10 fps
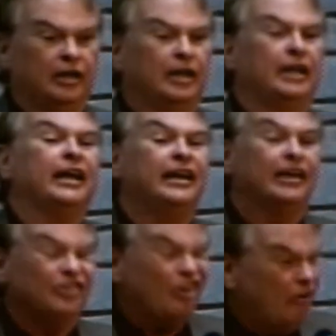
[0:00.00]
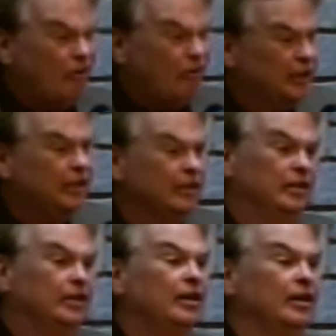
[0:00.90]
And that's all for
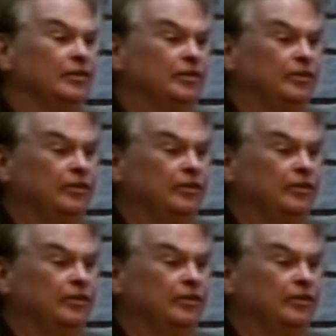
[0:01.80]
healing us.